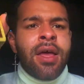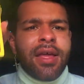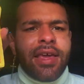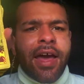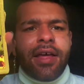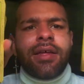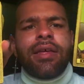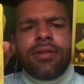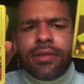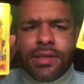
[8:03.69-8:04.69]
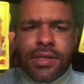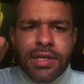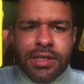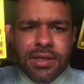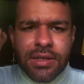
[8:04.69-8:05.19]
Yeah, again,
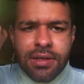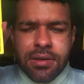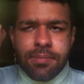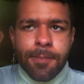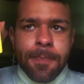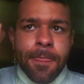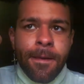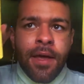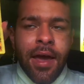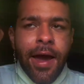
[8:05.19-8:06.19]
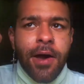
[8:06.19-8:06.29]
I